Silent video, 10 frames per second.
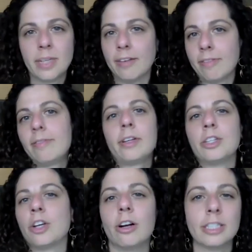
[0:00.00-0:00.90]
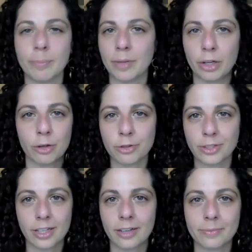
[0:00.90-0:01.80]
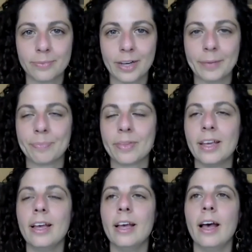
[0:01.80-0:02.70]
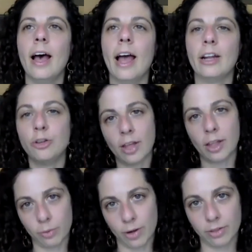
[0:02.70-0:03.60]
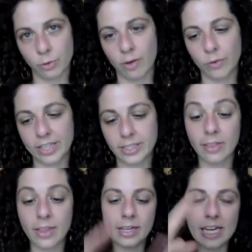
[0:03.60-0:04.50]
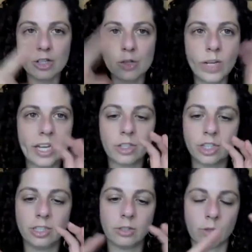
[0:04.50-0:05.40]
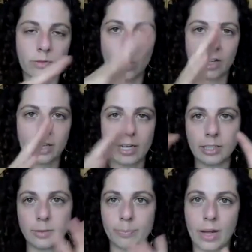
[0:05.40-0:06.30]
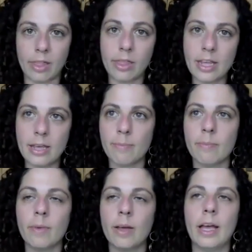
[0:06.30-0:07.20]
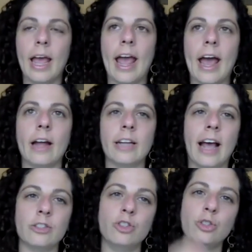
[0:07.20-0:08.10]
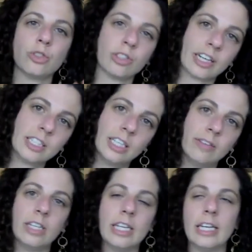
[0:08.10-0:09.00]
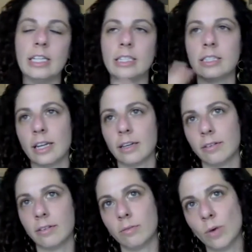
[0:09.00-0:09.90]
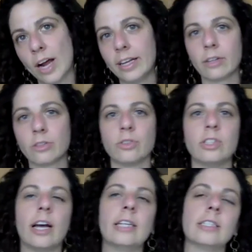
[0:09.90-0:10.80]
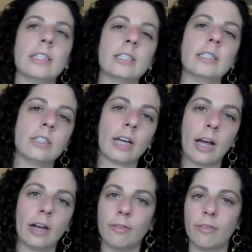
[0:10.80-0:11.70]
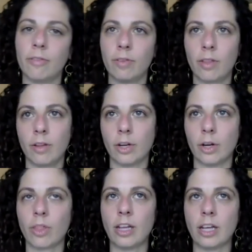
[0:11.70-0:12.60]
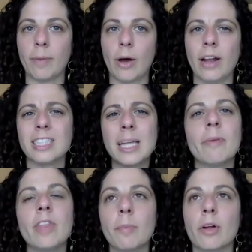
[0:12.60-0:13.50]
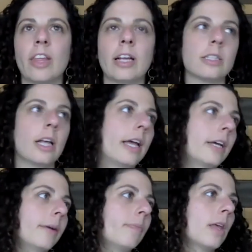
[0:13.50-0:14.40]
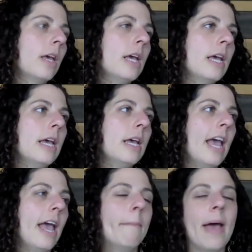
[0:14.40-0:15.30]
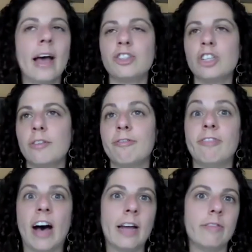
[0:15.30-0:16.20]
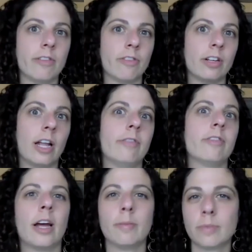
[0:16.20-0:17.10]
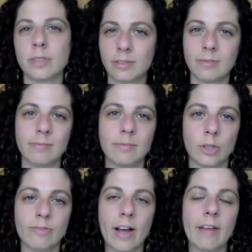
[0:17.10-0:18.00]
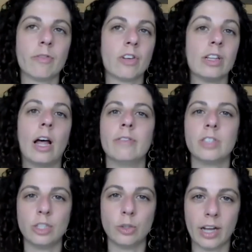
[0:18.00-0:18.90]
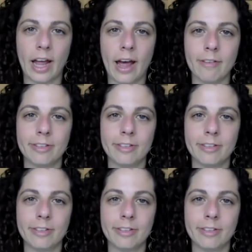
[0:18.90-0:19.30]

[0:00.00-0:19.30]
If guitar is something you're interested in, right? And you do that throughout the 12 weeks. And then each week she sort of organizes it by theme and has you do certain activities and writing exercises to kind of, think about. And some of them are things like, imagine 5 different lifetimes or 5 different lives that you could have.